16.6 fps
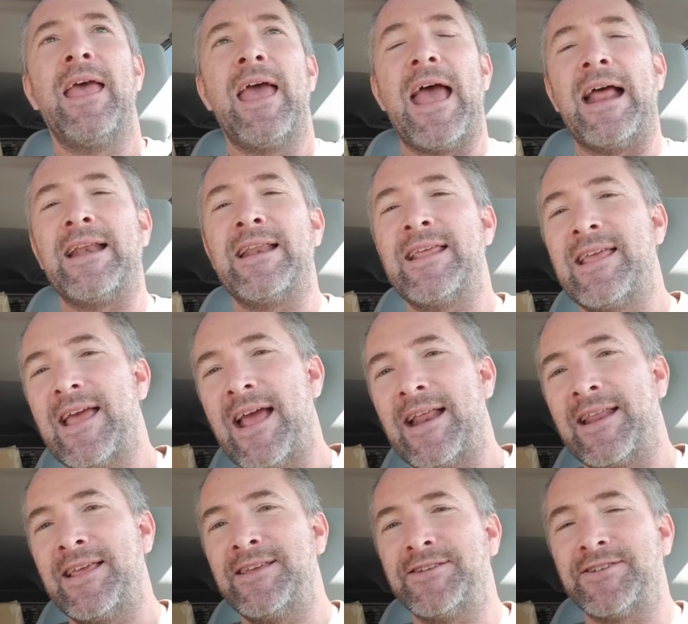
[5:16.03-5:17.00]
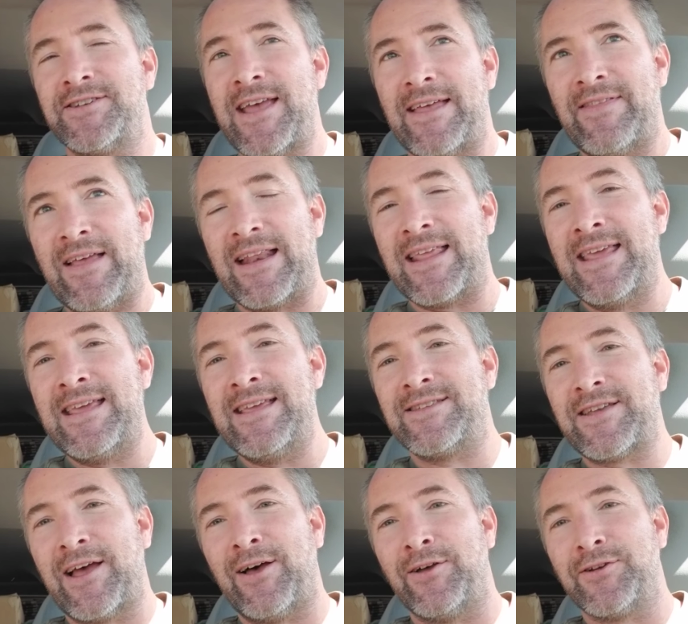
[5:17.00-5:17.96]
And and he said that he
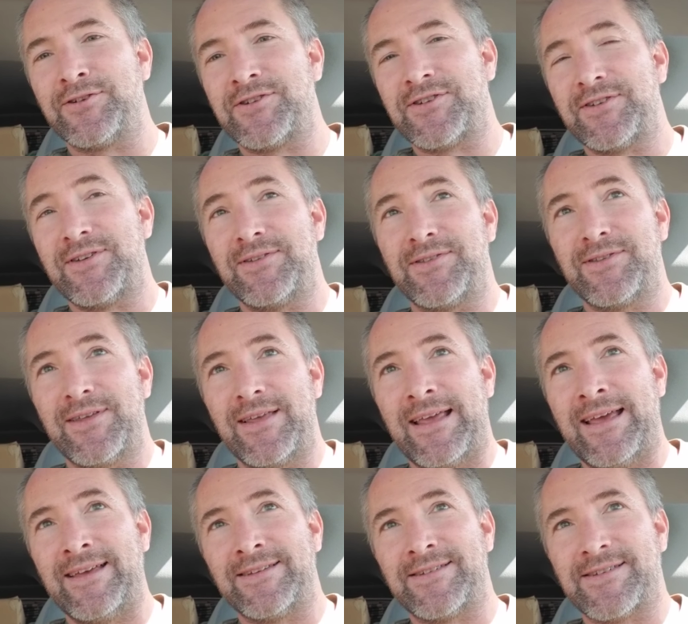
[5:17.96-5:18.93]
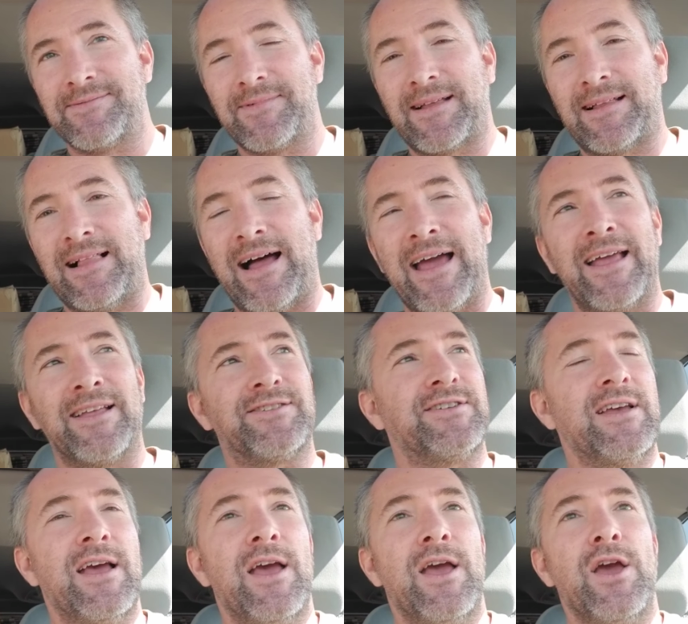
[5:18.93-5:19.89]
tells his
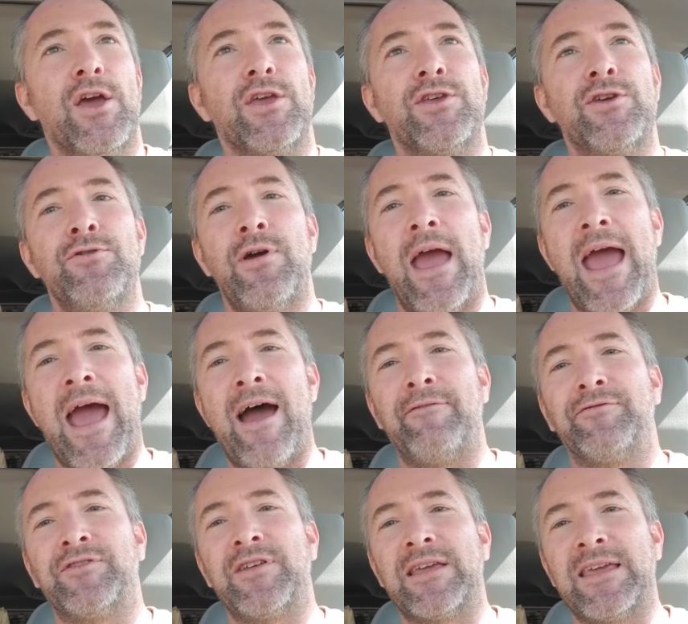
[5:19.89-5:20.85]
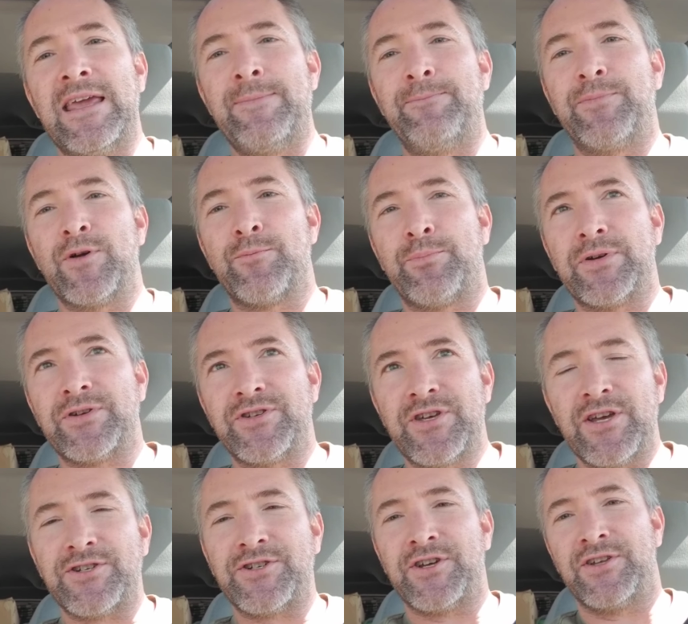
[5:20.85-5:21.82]
clients you have to keep your
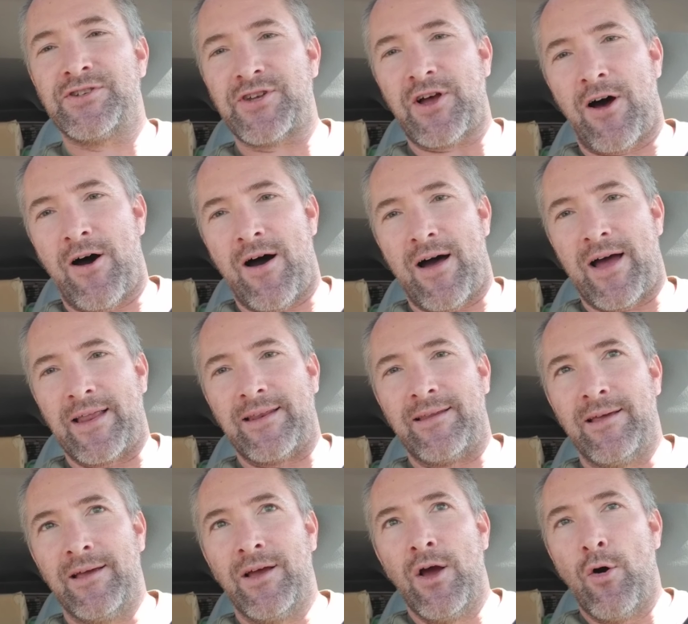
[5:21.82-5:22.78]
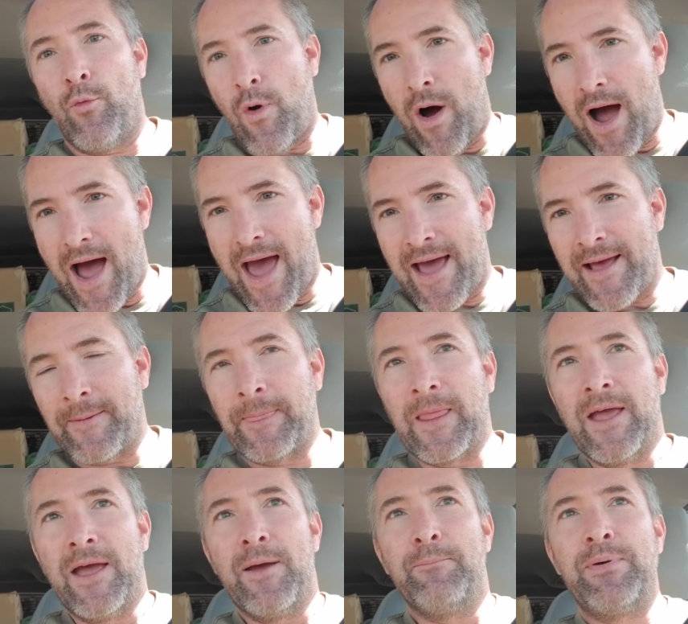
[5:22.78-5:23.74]
positions on. Why?
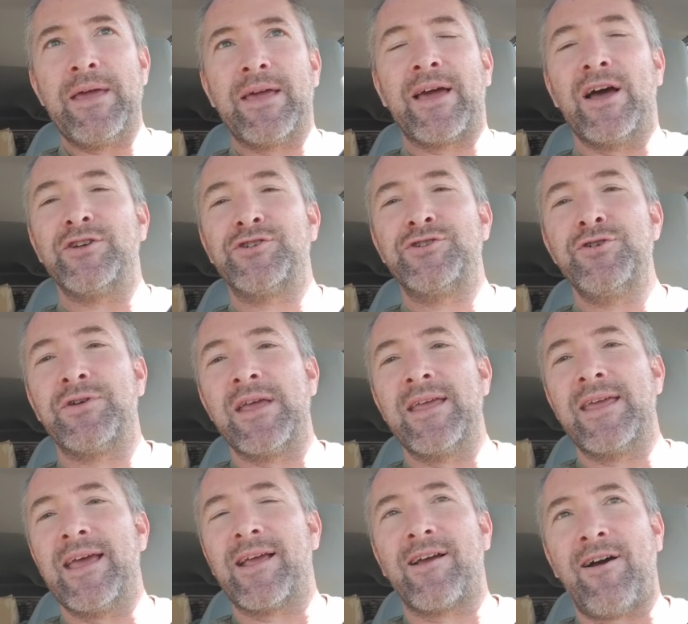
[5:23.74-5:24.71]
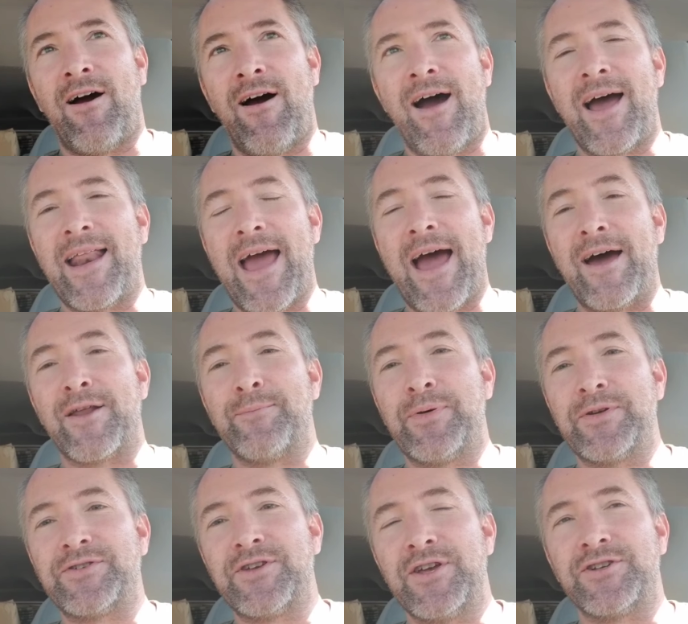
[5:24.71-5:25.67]
Because you can get caught out of
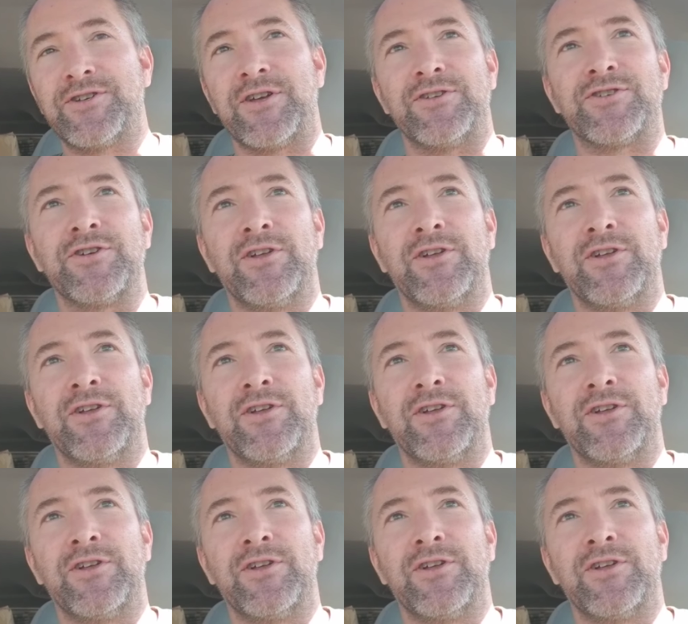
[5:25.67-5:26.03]
position.